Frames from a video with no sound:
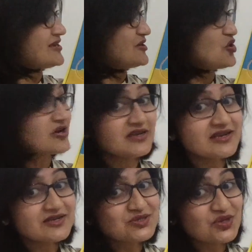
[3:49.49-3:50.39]
Not
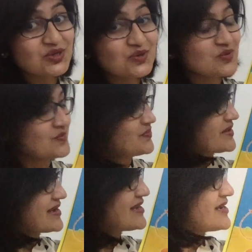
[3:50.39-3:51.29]
near to you.
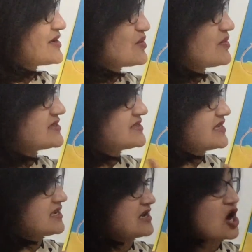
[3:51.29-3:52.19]
But
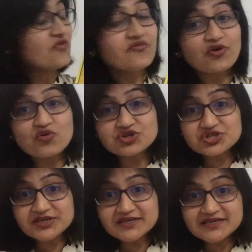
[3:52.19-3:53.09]
see how
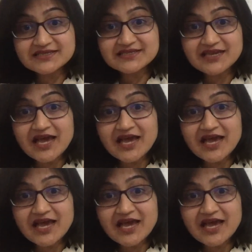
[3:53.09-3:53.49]
ferocious